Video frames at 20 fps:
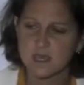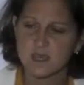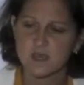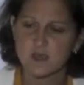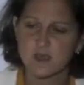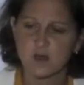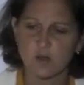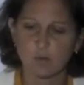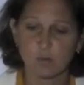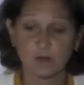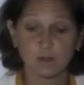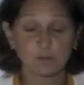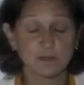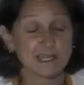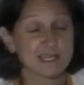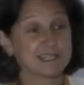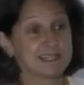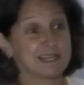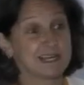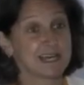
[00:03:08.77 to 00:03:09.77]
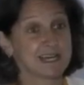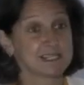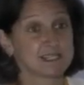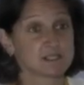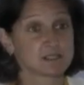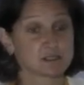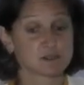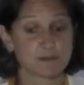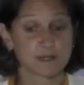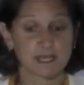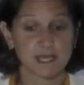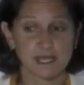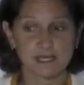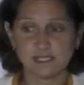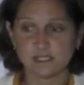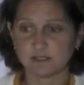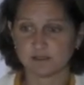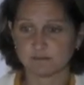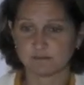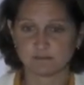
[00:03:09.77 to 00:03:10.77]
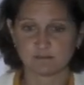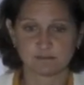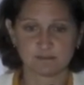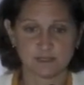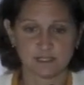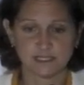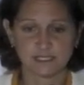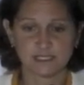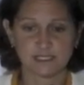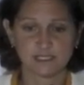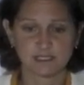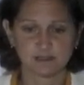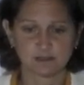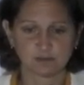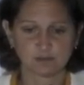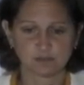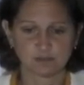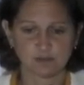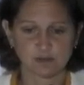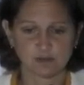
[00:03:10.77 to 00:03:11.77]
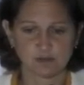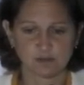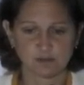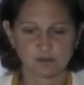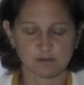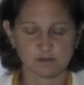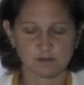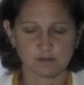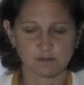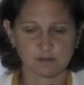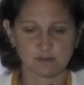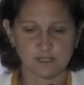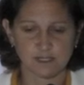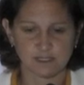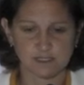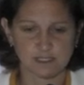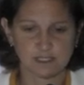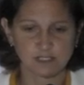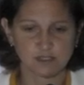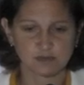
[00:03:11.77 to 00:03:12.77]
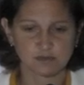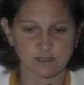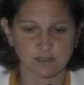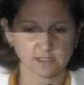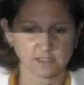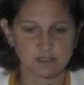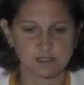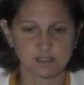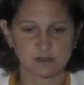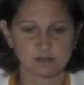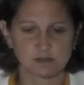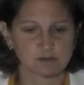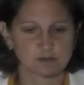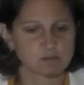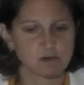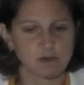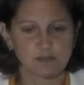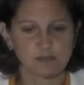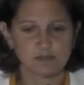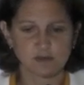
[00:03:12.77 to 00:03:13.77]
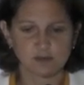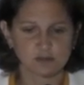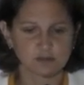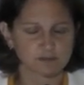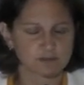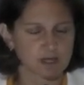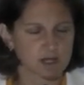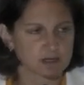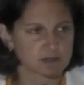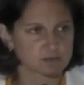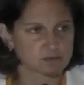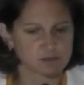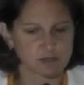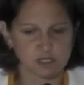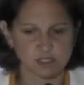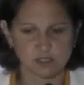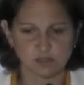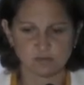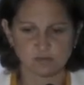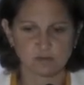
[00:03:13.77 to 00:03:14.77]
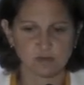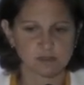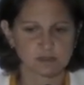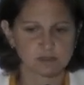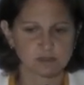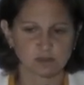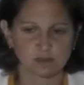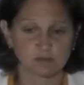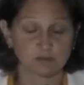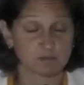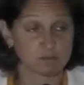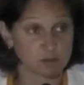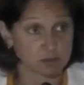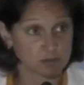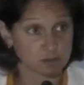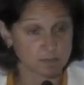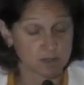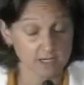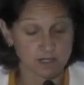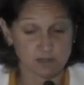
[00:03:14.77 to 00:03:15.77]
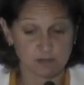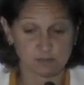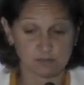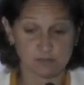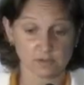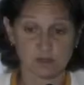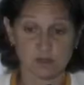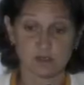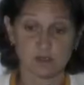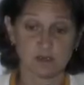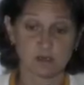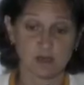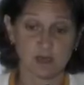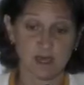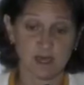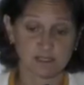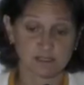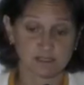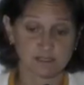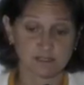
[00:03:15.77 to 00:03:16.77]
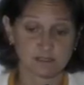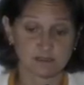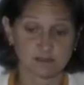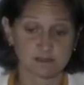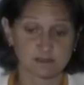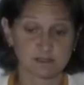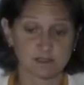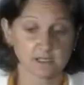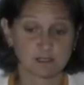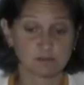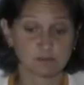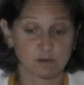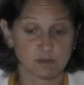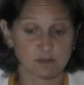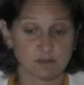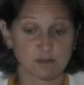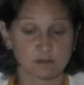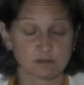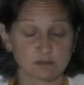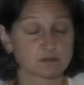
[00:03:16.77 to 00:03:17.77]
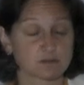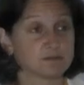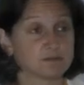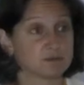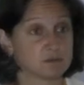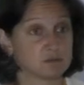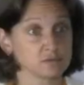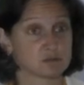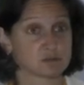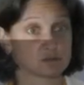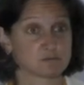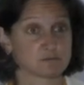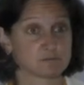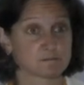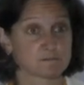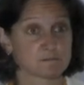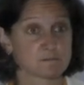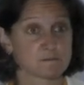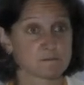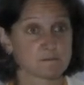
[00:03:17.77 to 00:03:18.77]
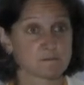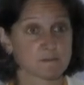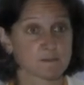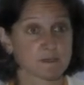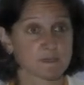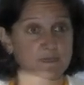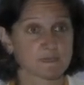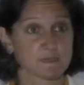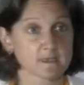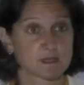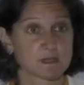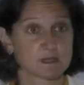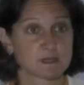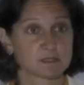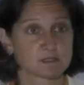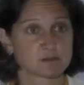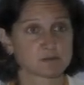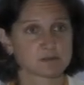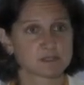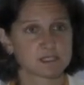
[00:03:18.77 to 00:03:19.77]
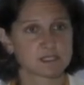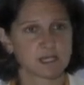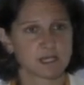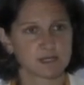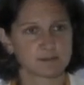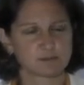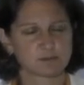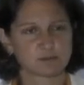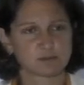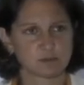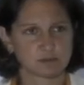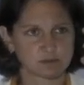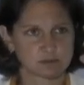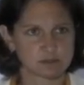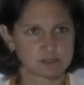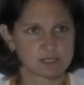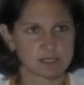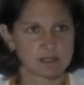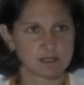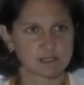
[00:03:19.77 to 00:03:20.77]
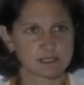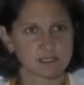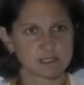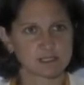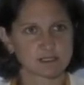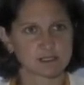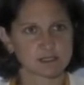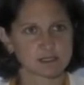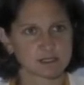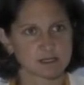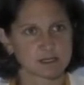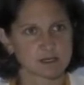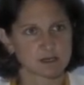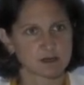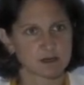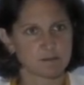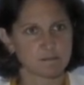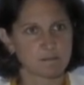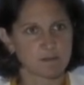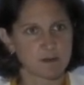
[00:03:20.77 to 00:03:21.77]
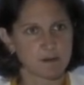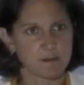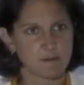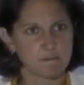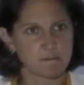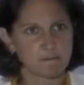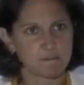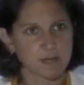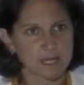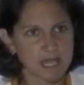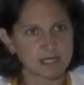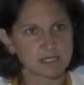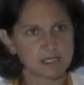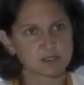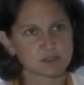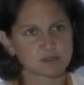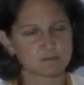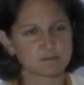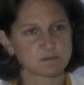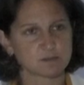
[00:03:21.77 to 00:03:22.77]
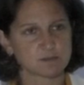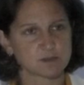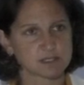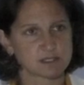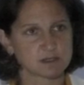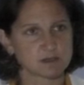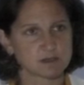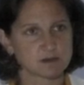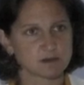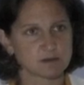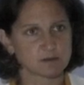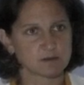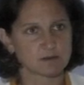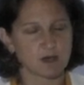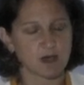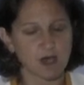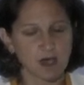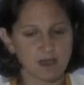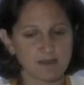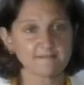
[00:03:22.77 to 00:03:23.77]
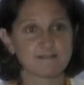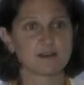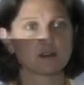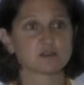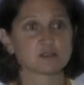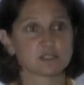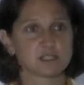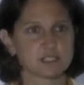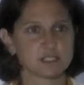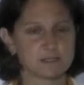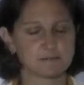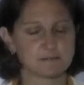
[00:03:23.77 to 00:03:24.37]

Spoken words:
When we analyze the mechanism leading to this injury, it's 1/3 of car crash, 1/3 of motorbike accident, and 1/3 of falls. So this helps to understand that it's a mechanism with a high velocity.